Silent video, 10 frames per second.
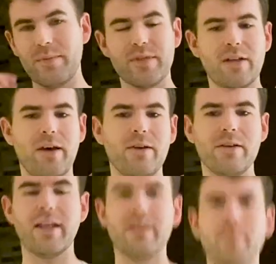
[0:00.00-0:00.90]
so
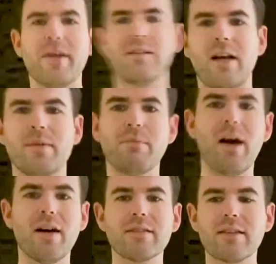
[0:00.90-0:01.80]
yeah, the bit of time has
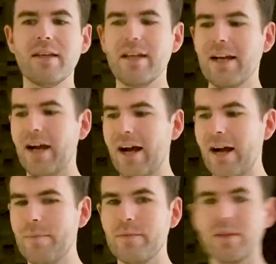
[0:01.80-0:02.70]
passed.
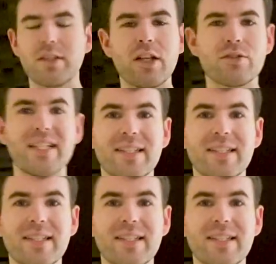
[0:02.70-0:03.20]
Um, surgery is